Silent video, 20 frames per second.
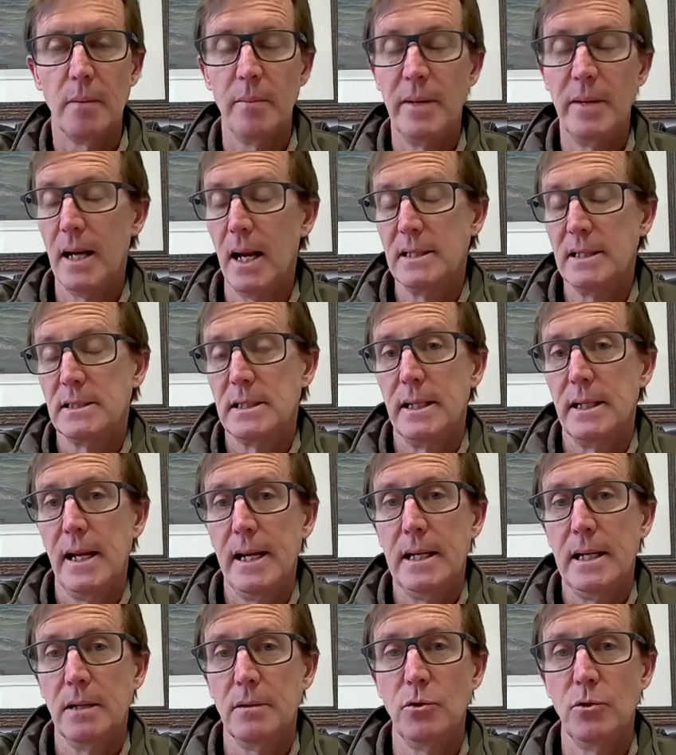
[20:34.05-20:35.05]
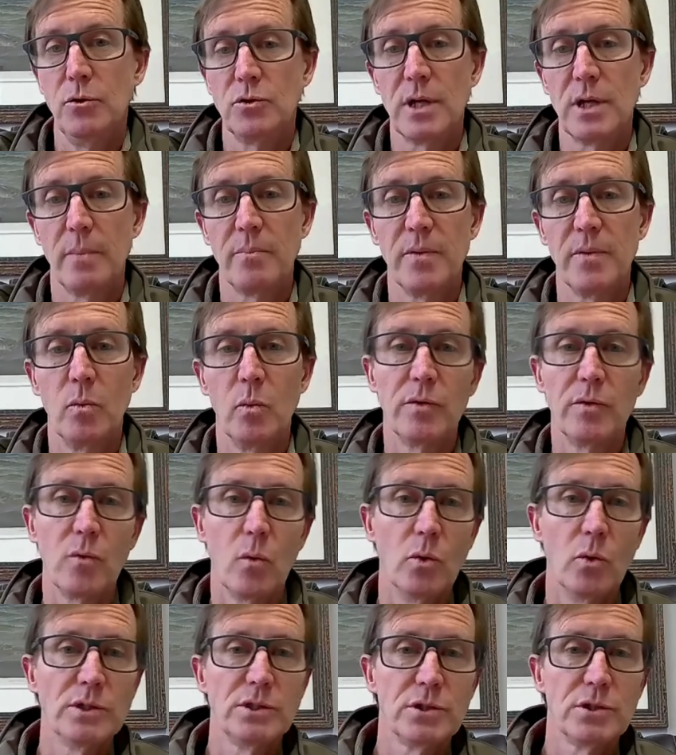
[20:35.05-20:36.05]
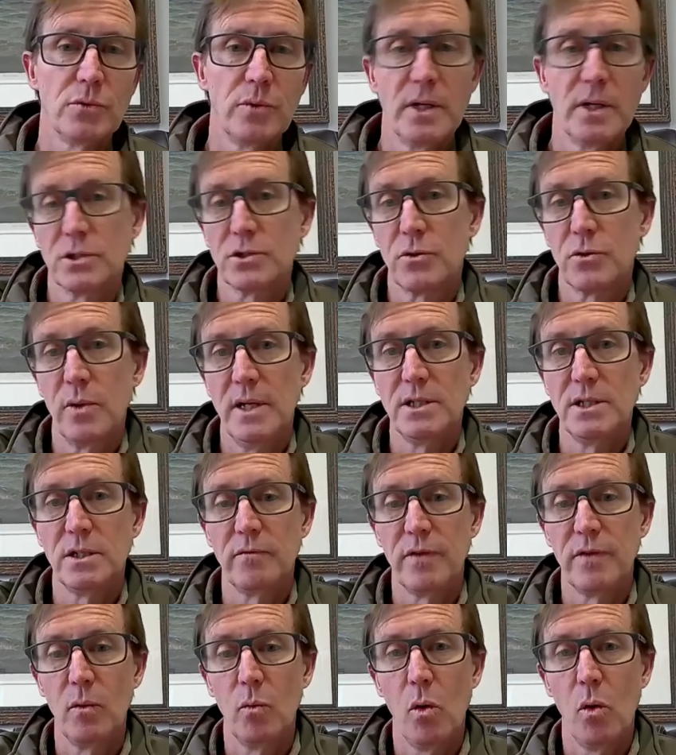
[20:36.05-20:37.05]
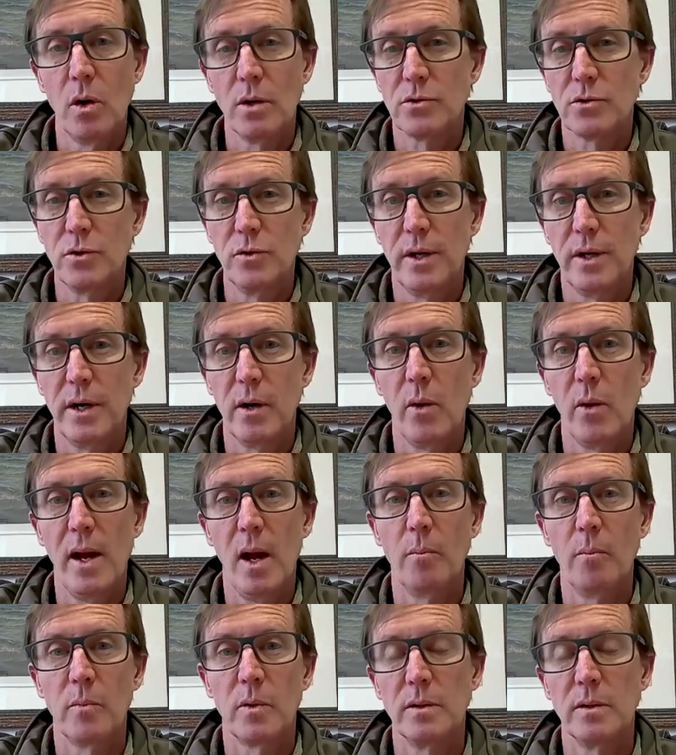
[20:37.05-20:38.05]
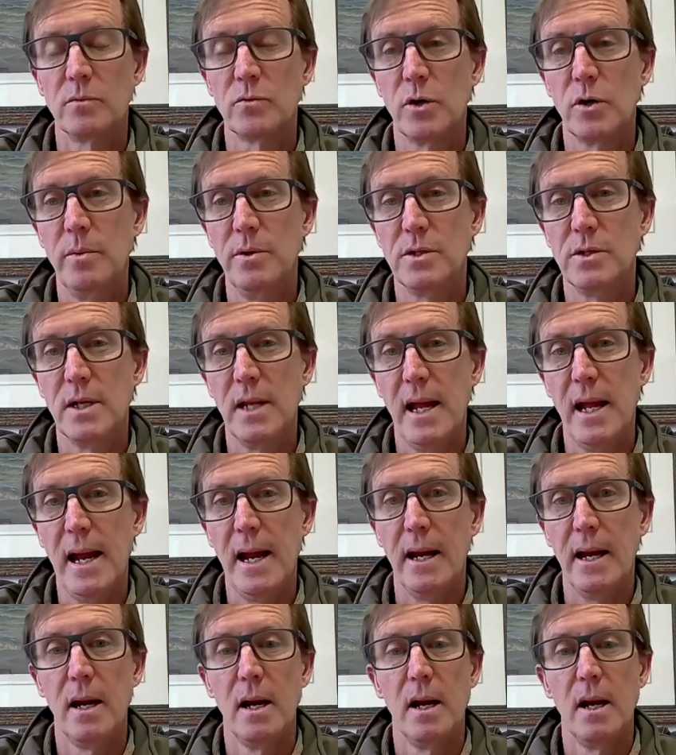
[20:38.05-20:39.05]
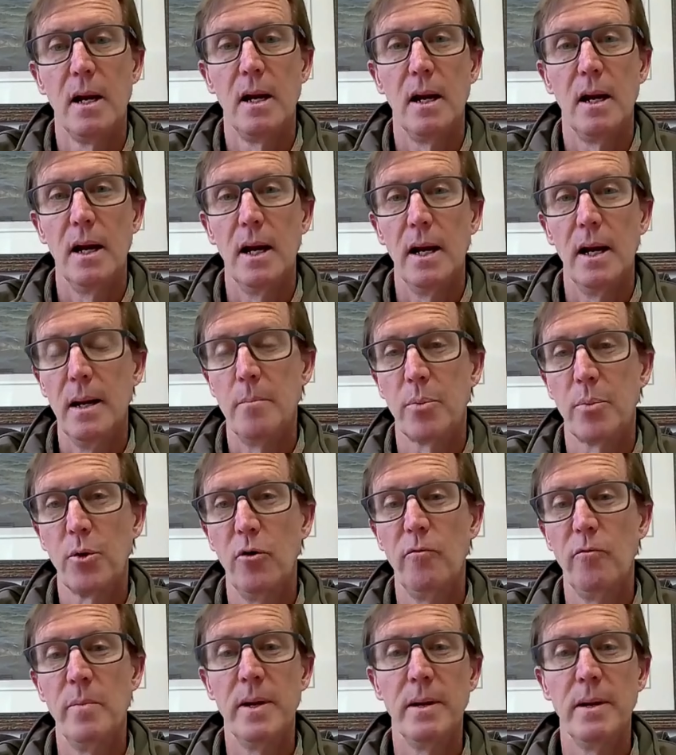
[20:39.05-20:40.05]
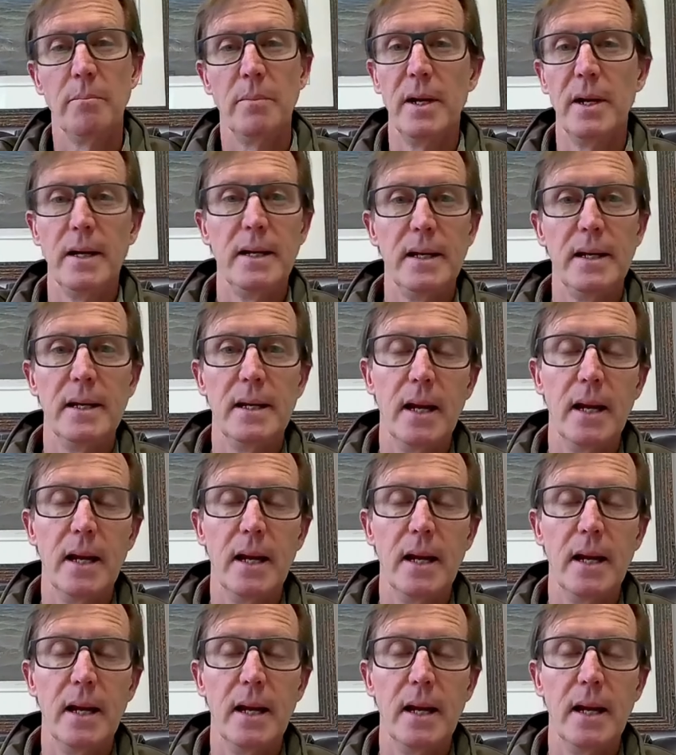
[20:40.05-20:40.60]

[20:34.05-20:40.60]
I mean, like I said, they can do something with oyster restoration if they want to, that'll help contribute to that improvement. But